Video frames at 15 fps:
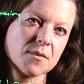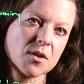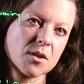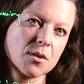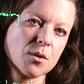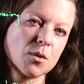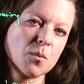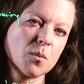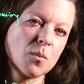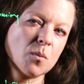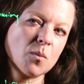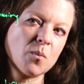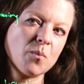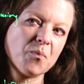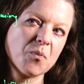so
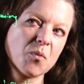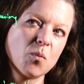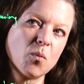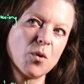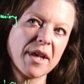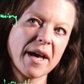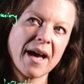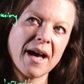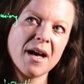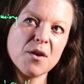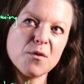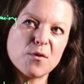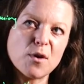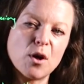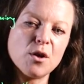we
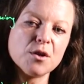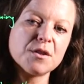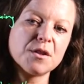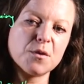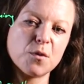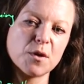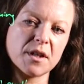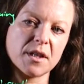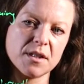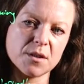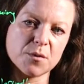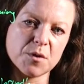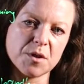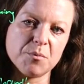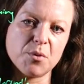have all the different
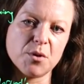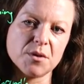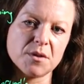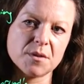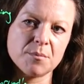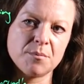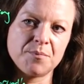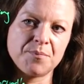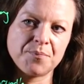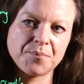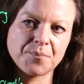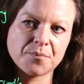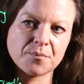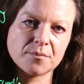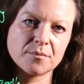kinds of inputs
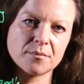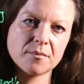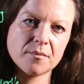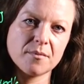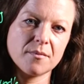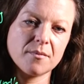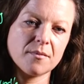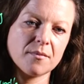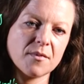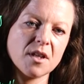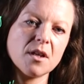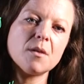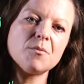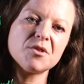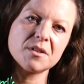
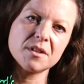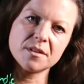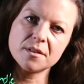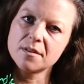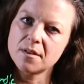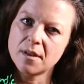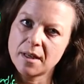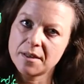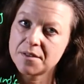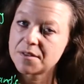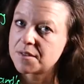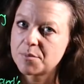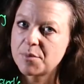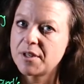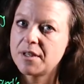they obviously doesn't
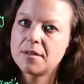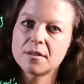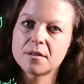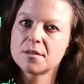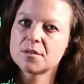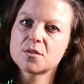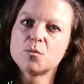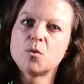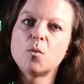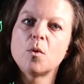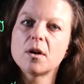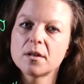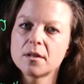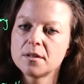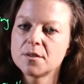anticipate a customer
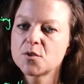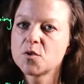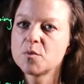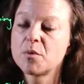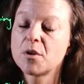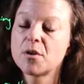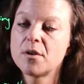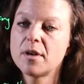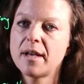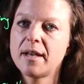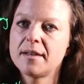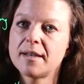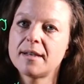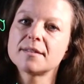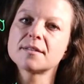walking into the bar
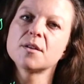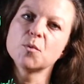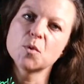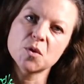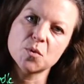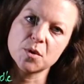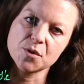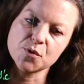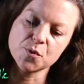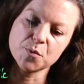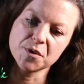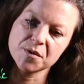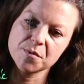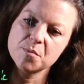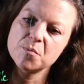and asking where the
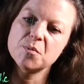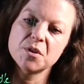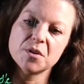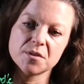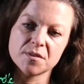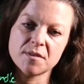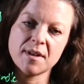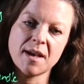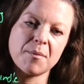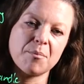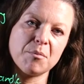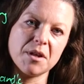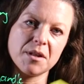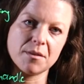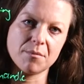restroom is because
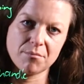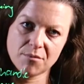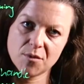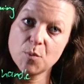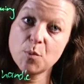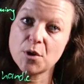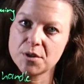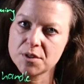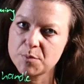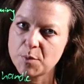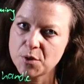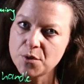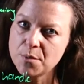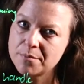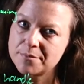that made the bar
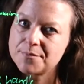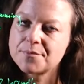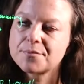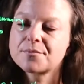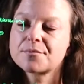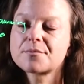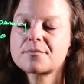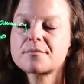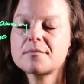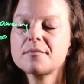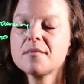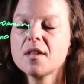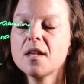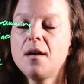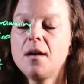explode.
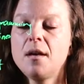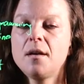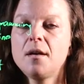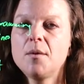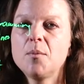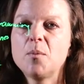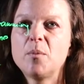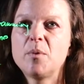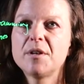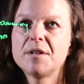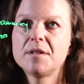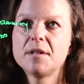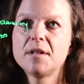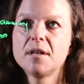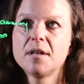
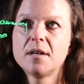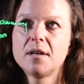But